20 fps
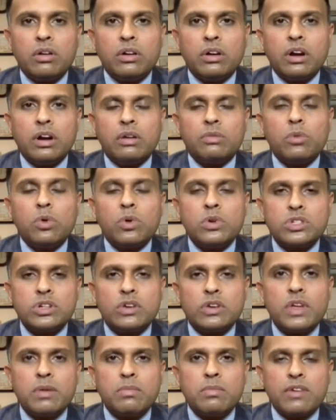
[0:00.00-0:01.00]
most of
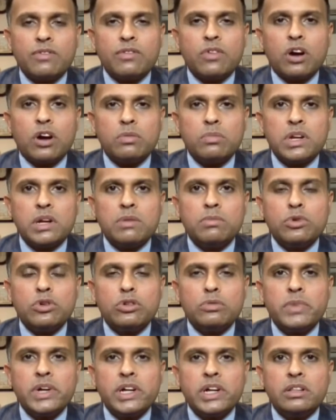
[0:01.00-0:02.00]
them have not been able to
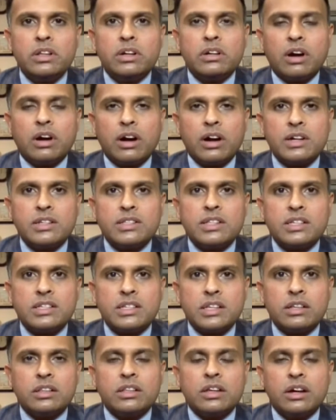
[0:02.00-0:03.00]
meet the target,
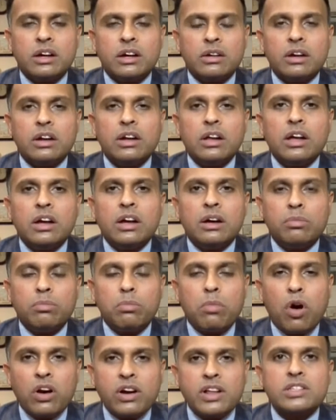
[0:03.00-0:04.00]
the
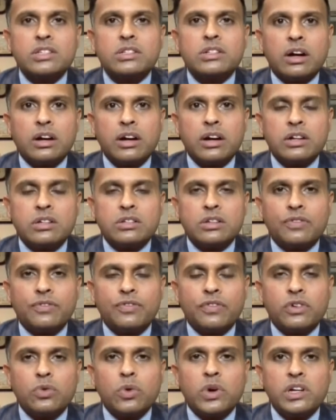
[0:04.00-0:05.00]
modest targets of
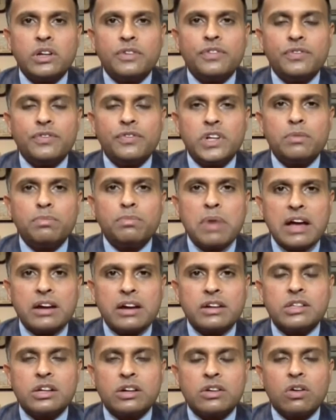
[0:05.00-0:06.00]
2015
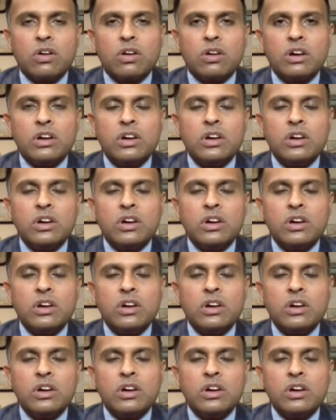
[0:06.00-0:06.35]
Paris Accord,